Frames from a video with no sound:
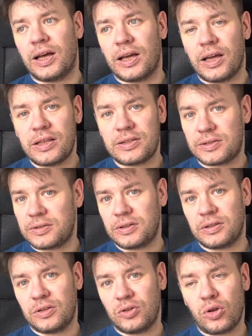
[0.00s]
it's
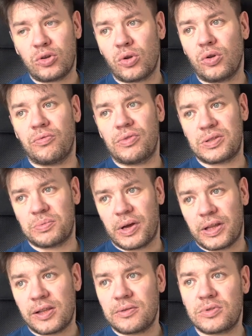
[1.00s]
not always bad.
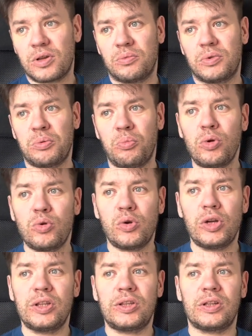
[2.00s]
So the
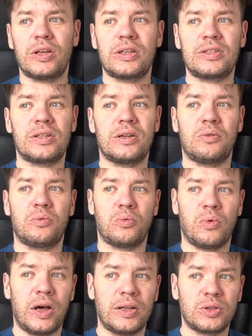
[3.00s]
monolith, it's
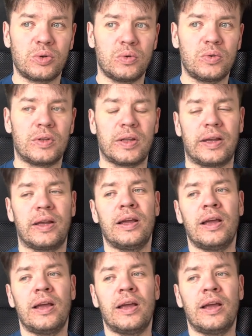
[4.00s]
one good thing.